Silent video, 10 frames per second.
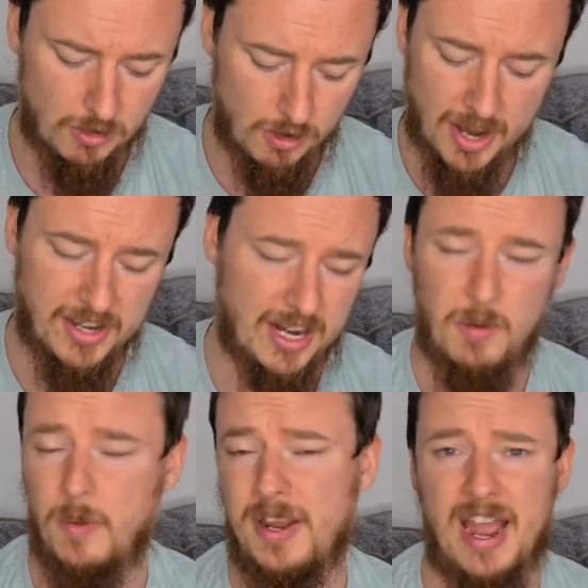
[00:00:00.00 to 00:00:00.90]
Right
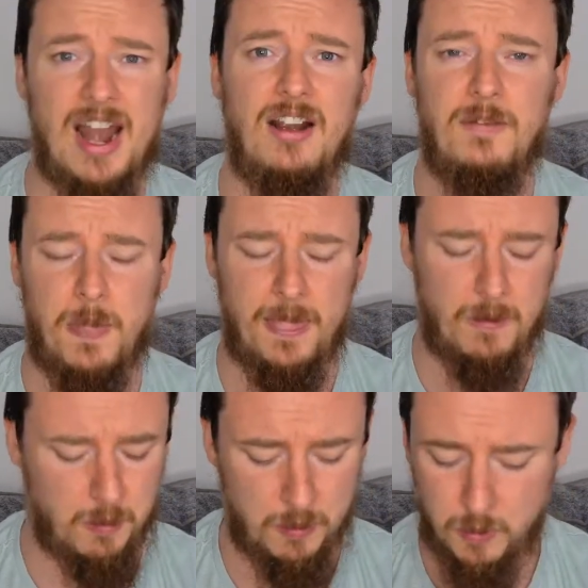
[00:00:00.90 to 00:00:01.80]
now where we are,
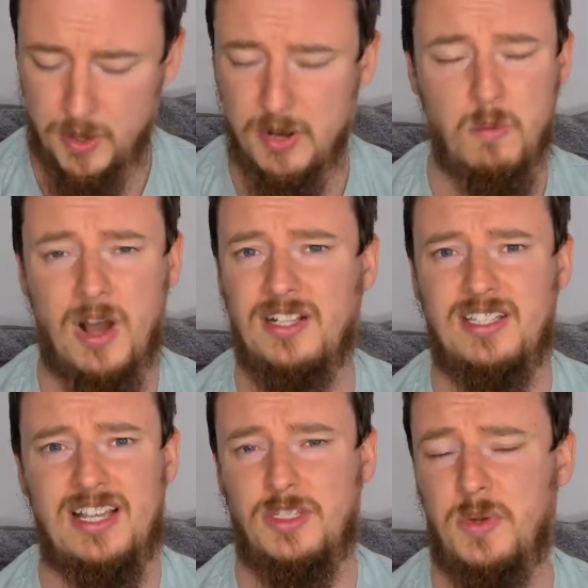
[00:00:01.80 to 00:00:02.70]
we
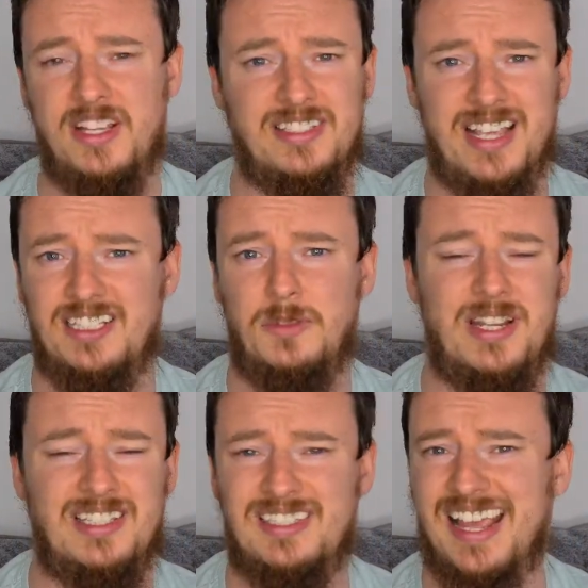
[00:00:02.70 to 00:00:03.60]
want that 20 cents
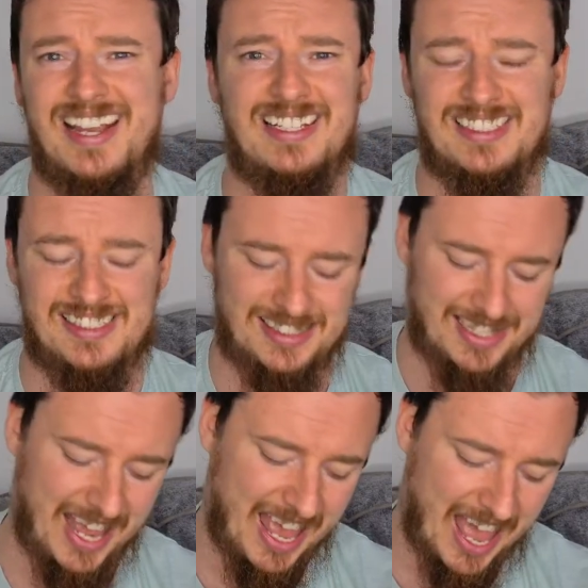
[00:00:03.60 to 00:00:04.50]
within
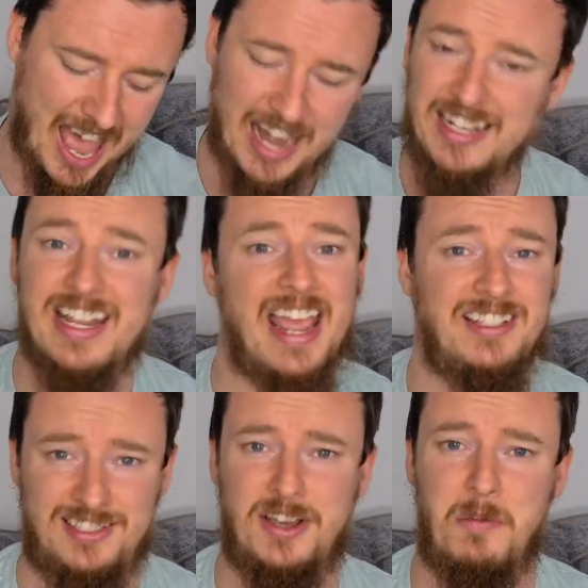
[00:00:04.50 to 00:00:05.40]
seconds, and
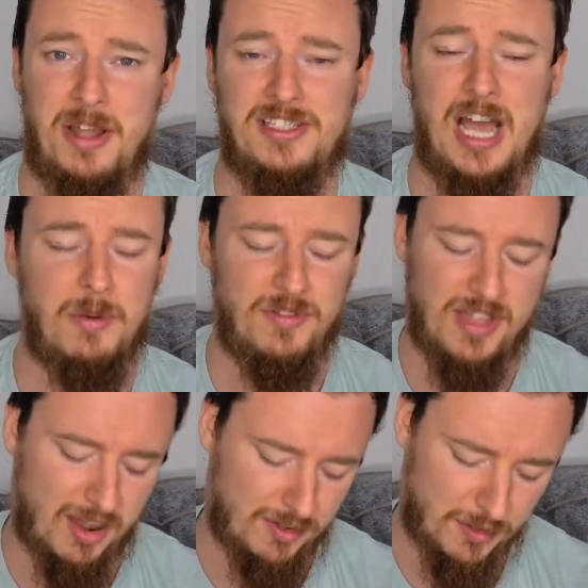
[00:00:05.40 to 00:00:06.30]
then some on top
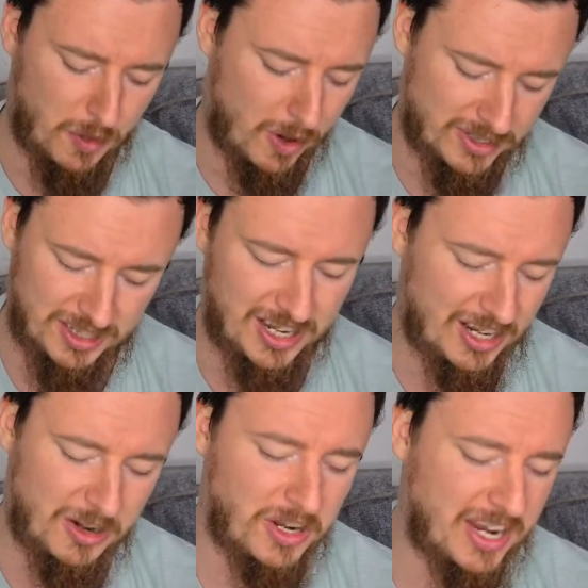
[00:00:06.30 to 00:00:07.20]
of that. Of course,
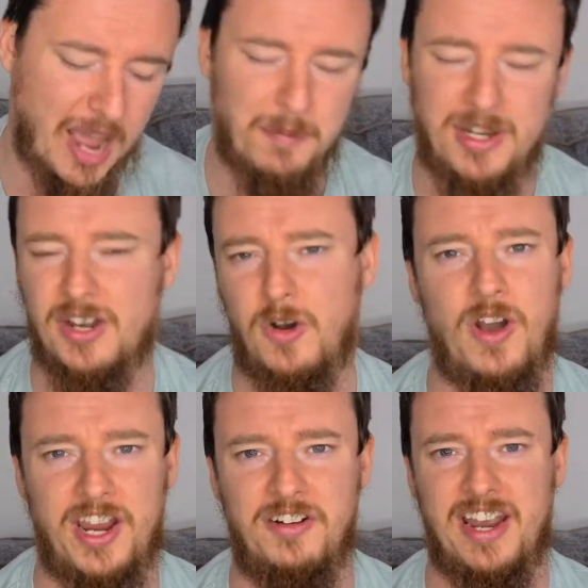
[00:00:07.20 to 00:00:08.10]
you can't be in a
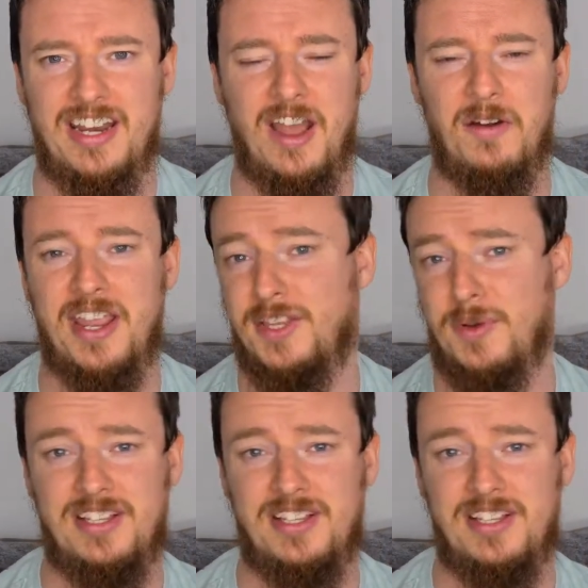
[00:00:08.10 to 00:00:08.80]
coin right now and get